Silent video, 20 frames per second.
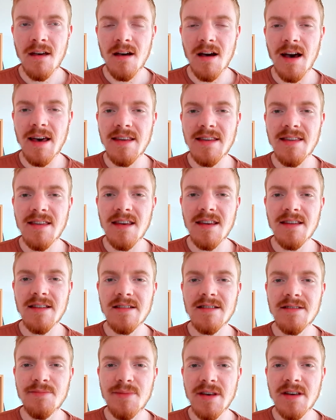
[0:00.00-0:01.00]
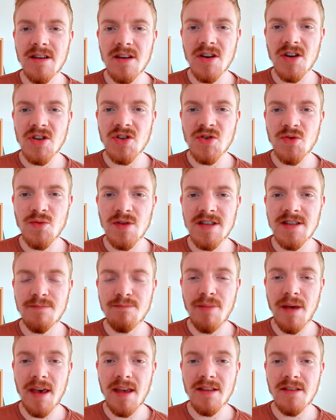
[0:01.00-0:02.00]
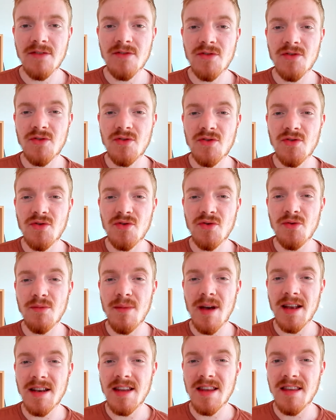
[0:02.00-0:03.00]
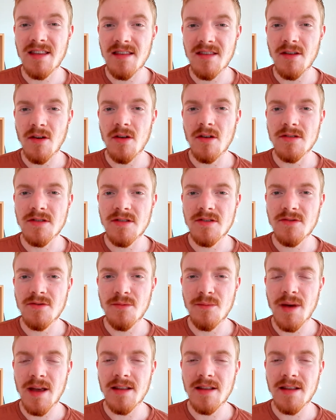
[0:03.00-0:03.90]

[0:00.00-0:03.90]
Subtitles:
I think it's because we spend too many thoughts, too